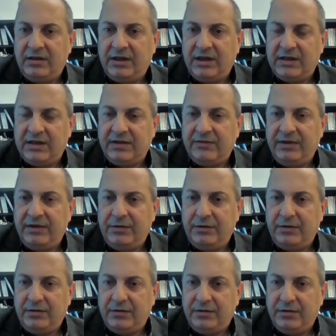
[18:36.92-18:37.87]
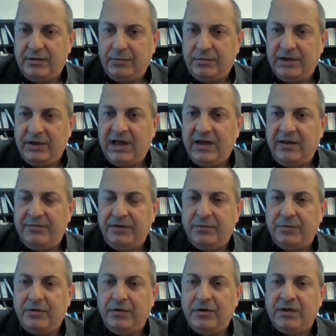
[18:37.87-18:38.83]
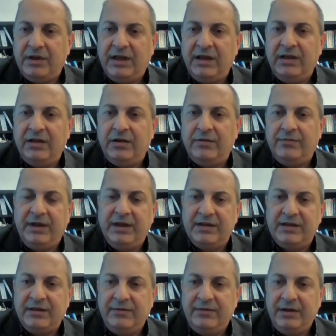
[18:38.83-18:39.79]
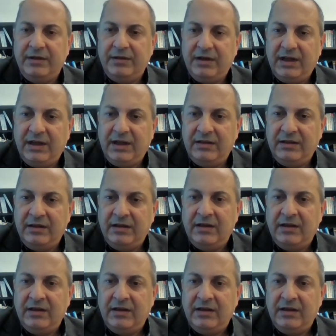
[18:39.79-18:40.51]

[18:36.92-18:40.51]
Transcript: excavator. We have the work area of the excavator, and